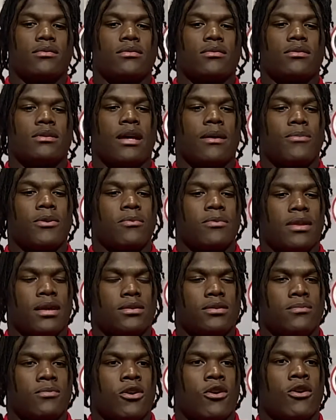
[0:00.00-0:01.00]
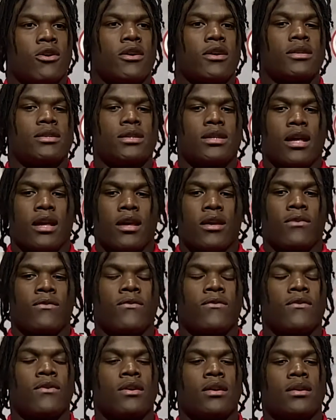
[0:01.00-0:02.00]
you got people like Jamari, Shafe,
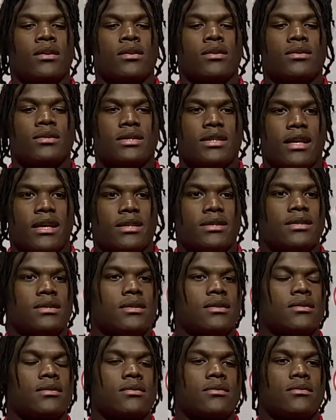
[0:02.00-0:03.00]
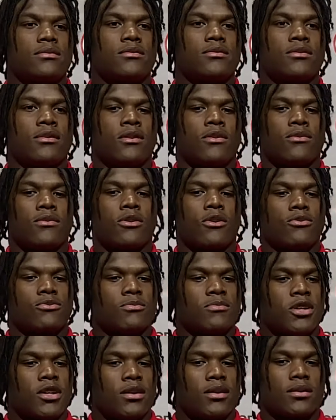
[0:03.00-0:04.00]
Stetson, you know, Coach
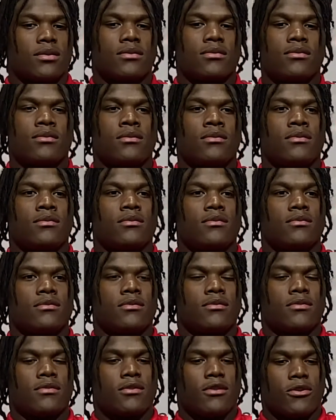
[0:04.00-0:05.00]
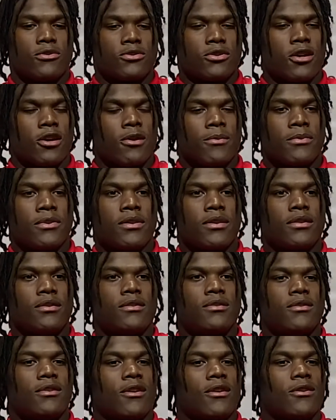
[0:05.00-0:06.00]
Monk, Coach Kirby,
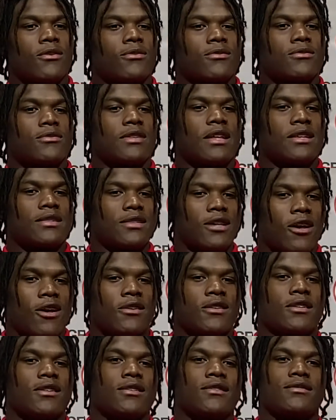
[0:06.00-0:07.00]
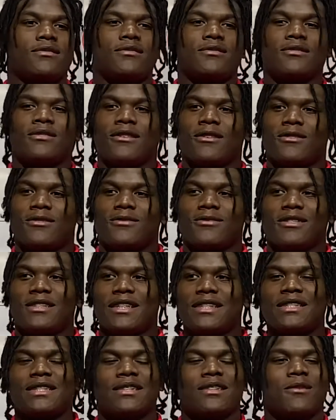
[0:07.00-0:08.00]
you know, they talking, you know, you
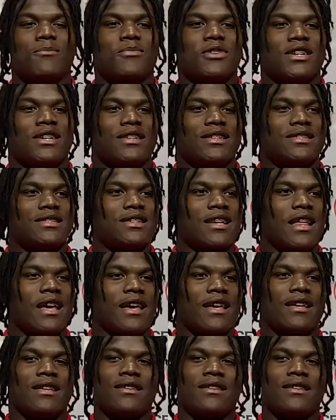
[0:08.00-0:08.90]
listening, but it's like,